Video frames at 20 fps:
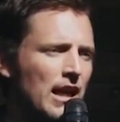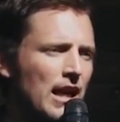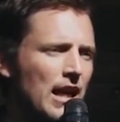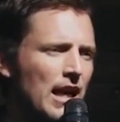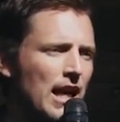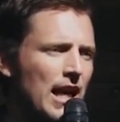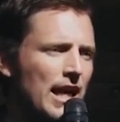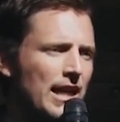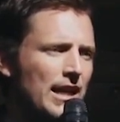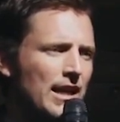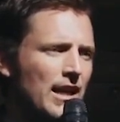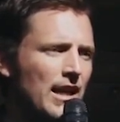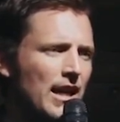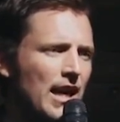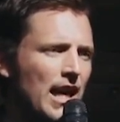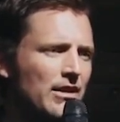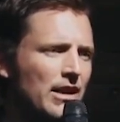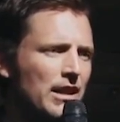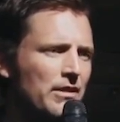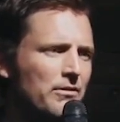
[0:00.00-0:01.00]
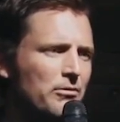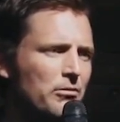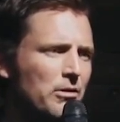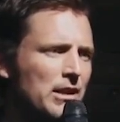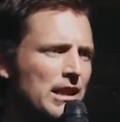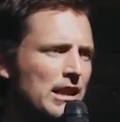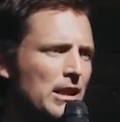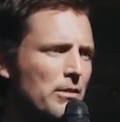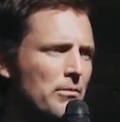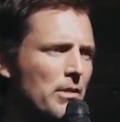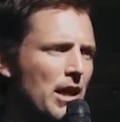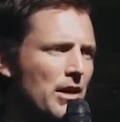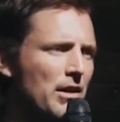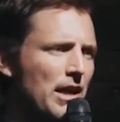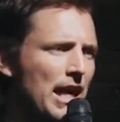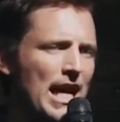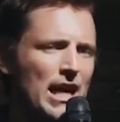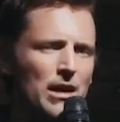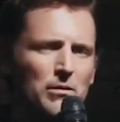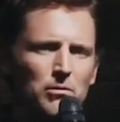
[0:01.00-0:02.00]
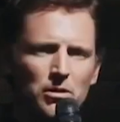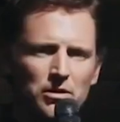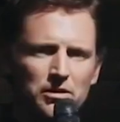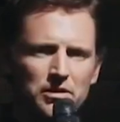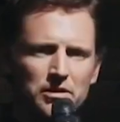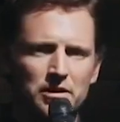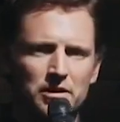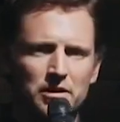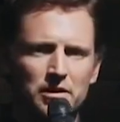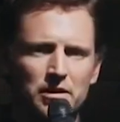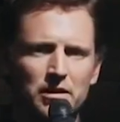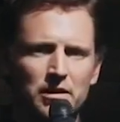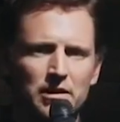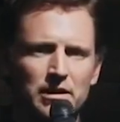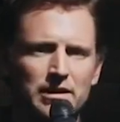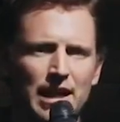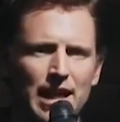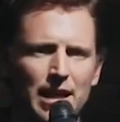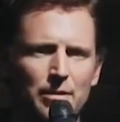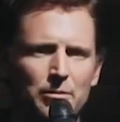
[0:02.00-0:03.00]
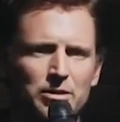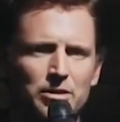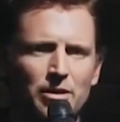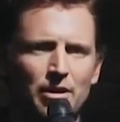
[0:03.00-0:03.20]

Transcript: I, uh, I love reading about animals because animals are